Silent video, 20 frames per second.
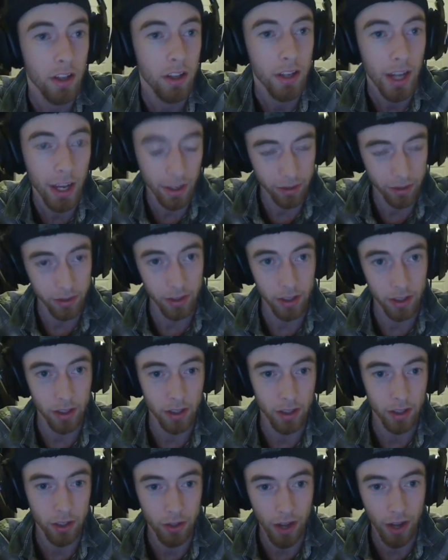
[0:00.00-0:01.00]
Next,
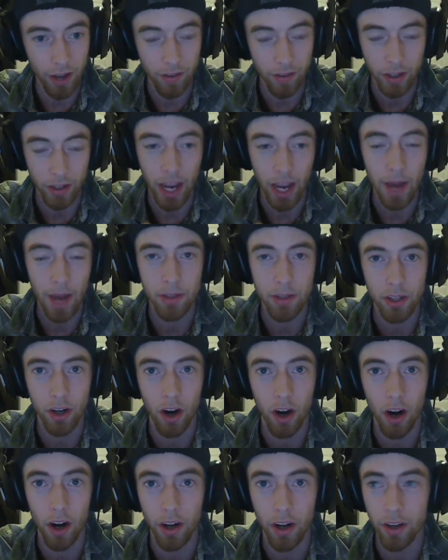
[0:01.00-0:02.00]
you have your capture
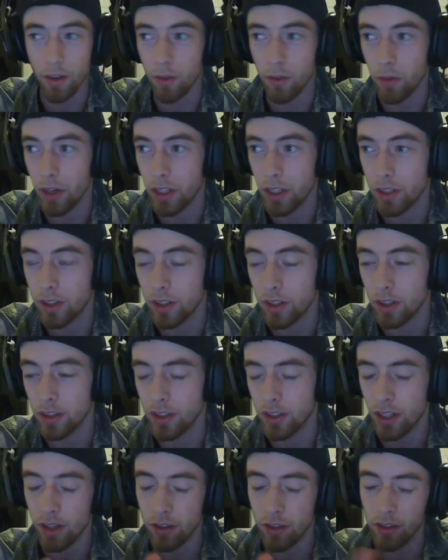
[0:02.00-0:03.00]
card, which
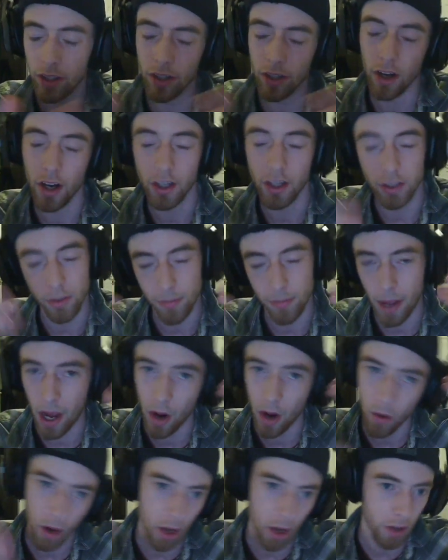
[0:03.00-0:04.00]
generally costs
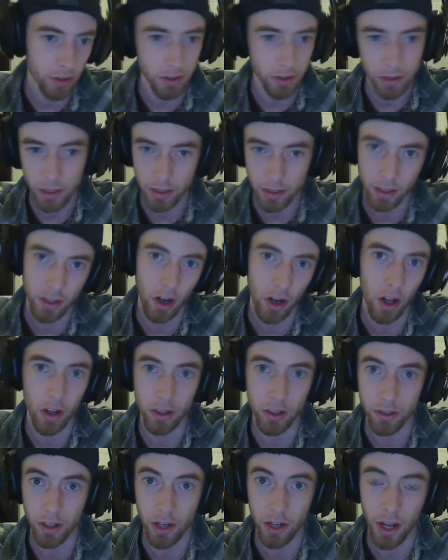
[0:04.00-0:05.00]
about
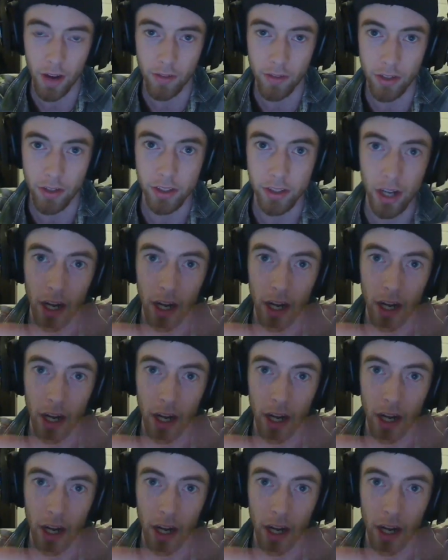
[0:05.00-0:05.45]
$160 on average.